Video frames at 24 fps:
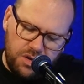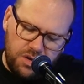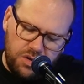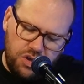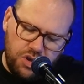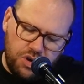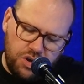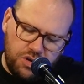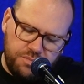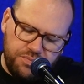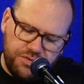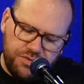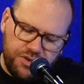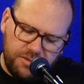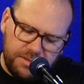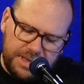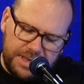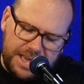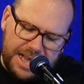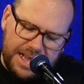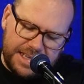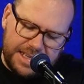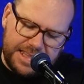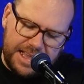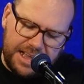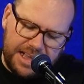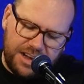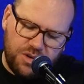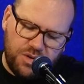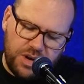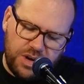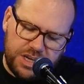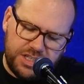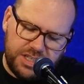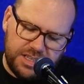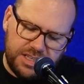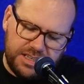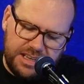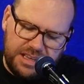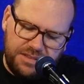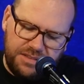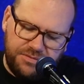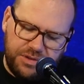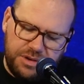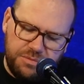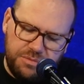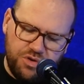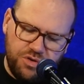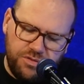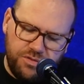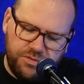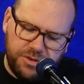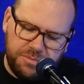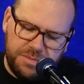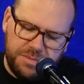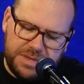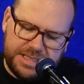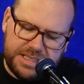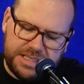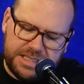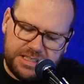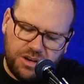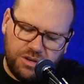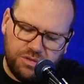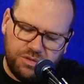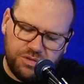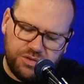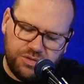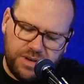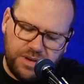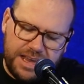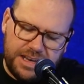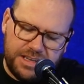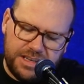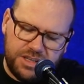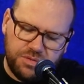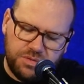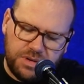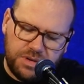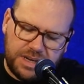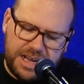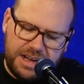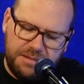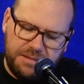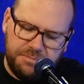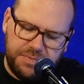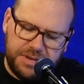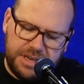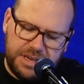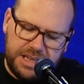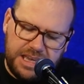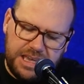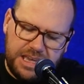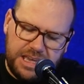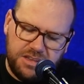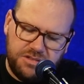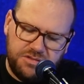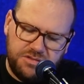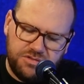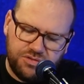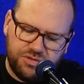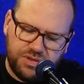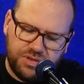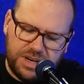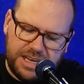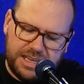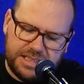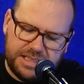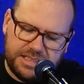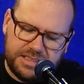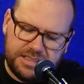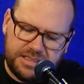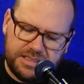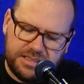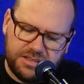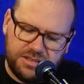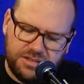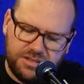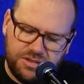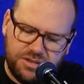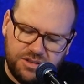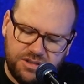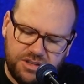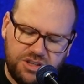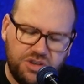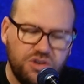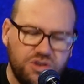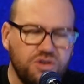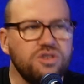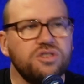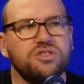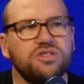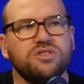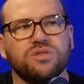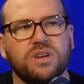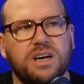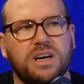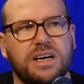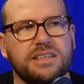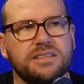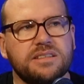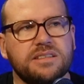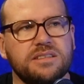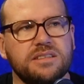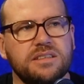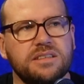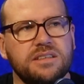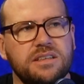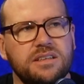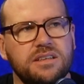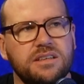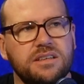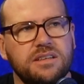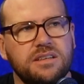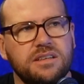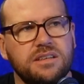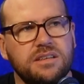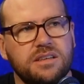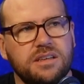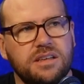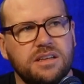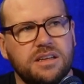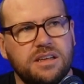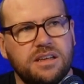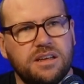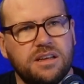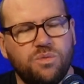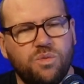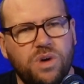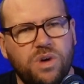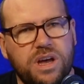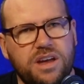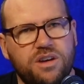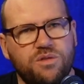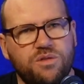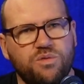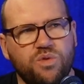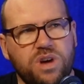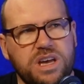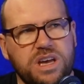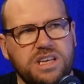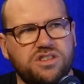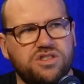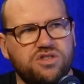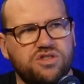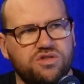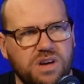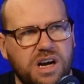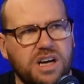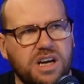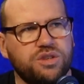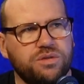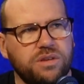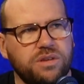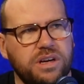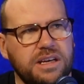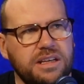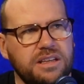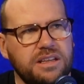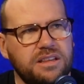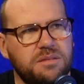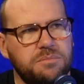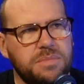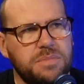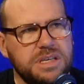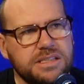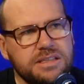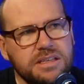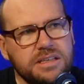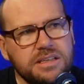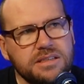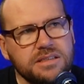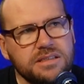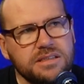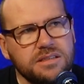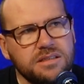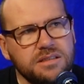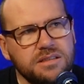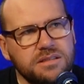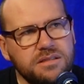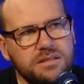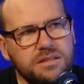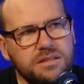you could probably ask that question if we move from a sole trader to a company trust or a unit trust. We're restructuring the business.